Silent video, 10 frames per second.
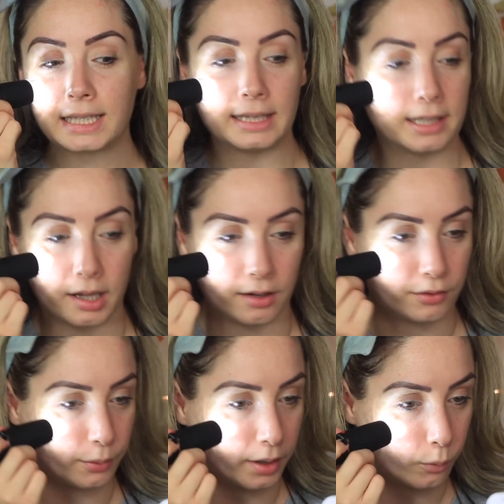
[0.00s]
Glitter
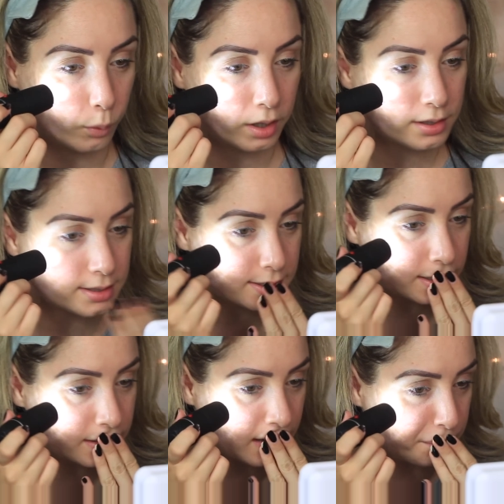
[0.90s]
everywhere. Where is this
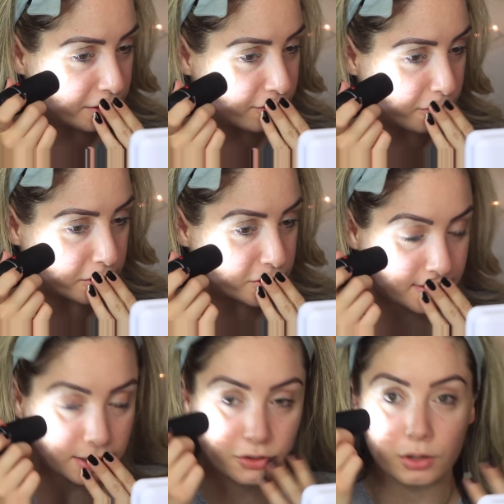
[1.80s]
glitter coming from? I
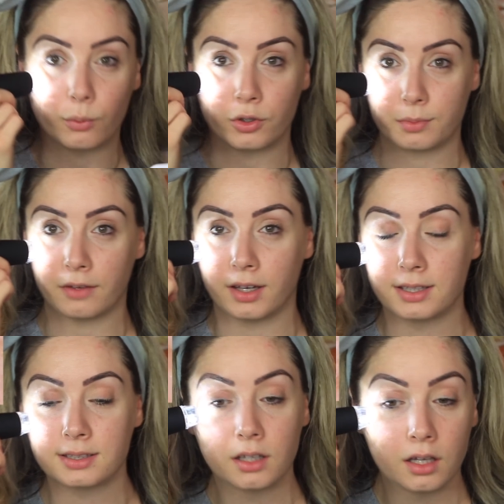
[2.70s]
just literally washed my
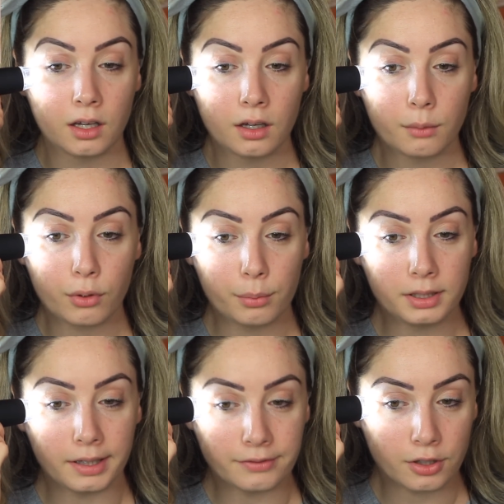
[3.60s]
face.
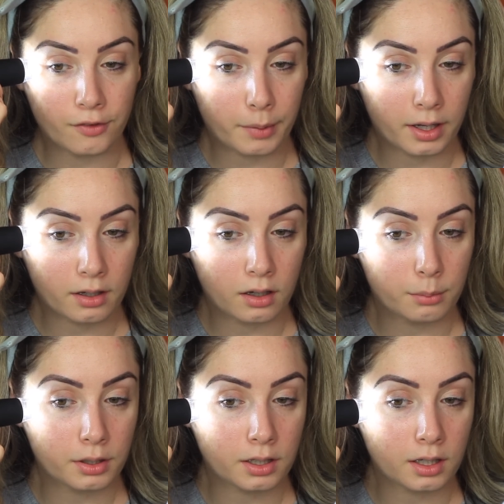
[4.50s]
Probably leftover
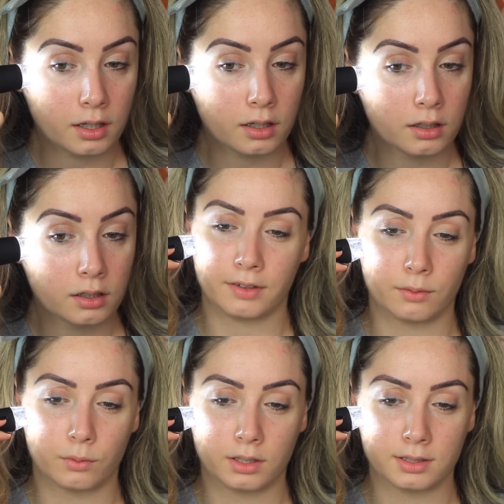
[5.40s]
makeup. Okay.
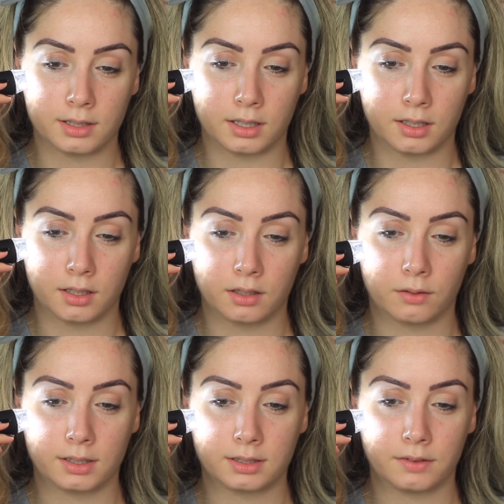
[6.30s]
What is that?
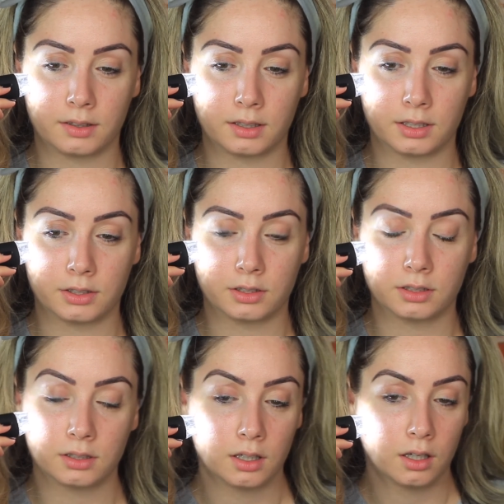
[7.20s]
Do I see
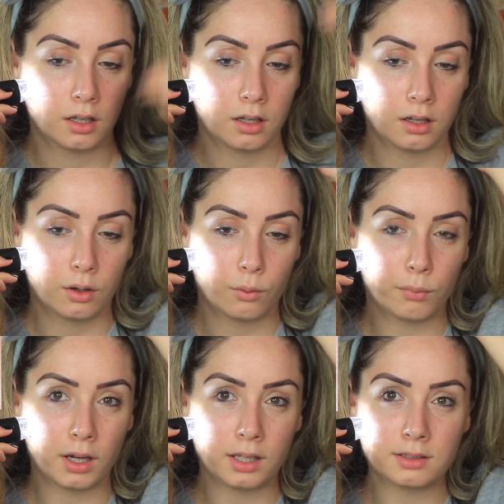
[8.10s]
foundation?
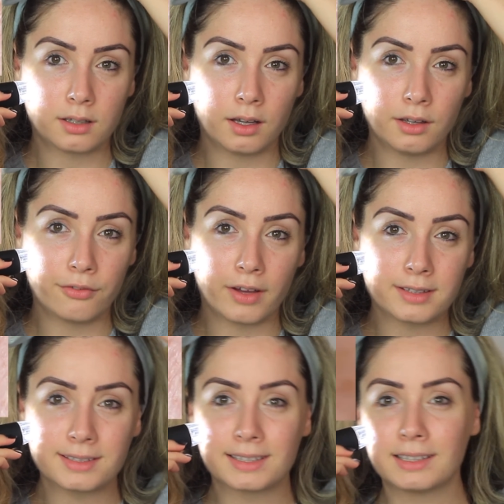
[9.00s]
My entire
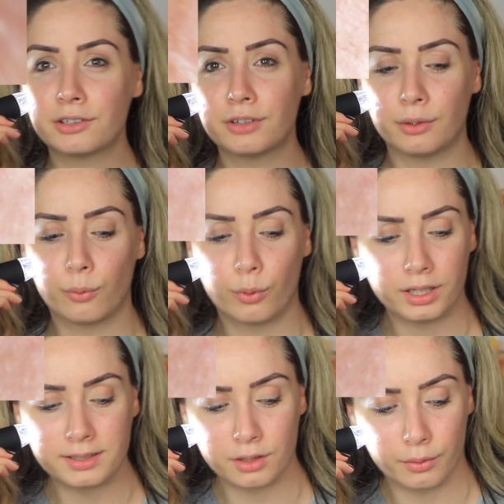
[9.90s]
face is glittery.
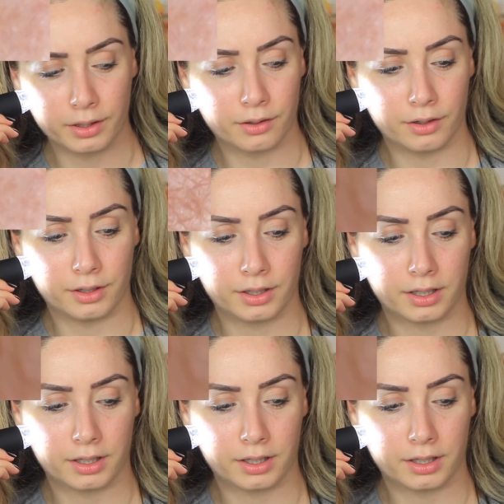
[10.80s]
What is going on?